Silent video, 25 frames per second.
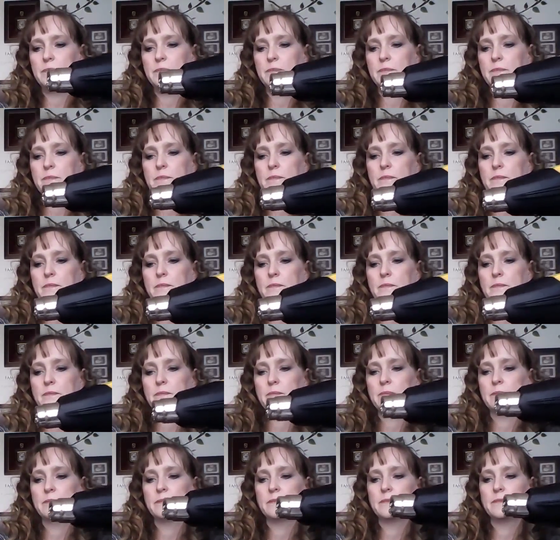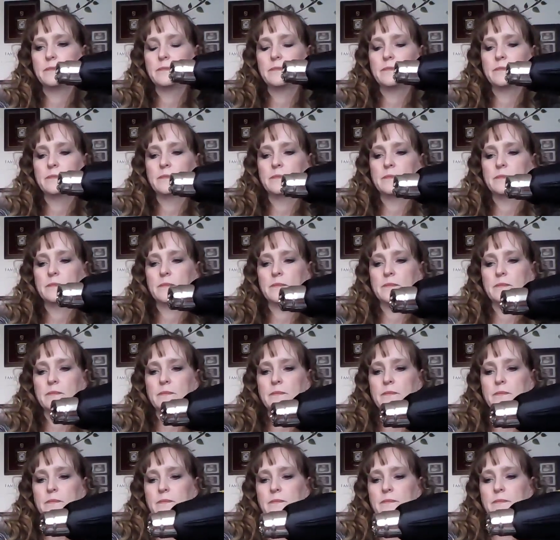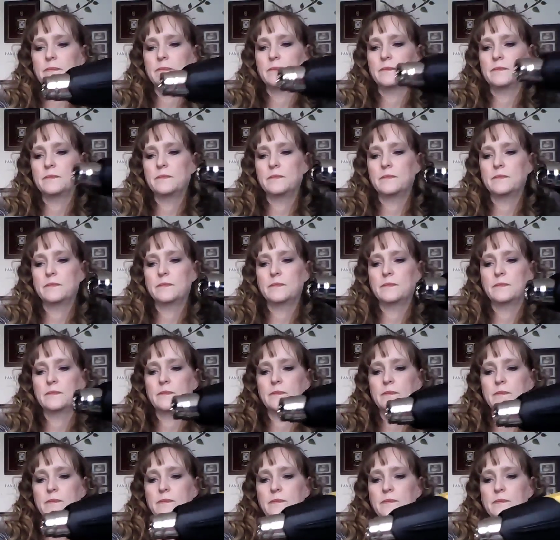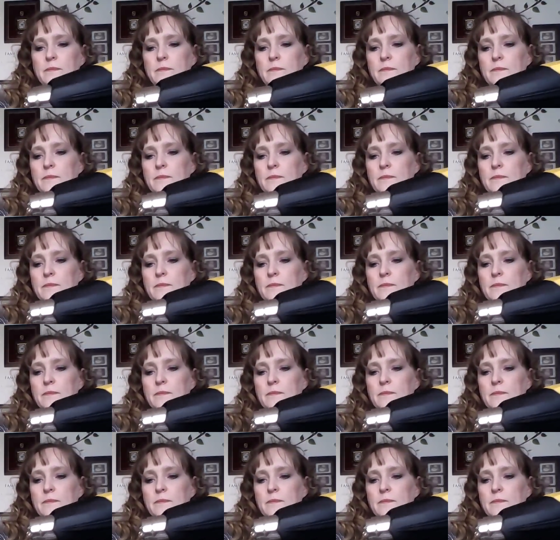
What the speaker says: (no one is talking)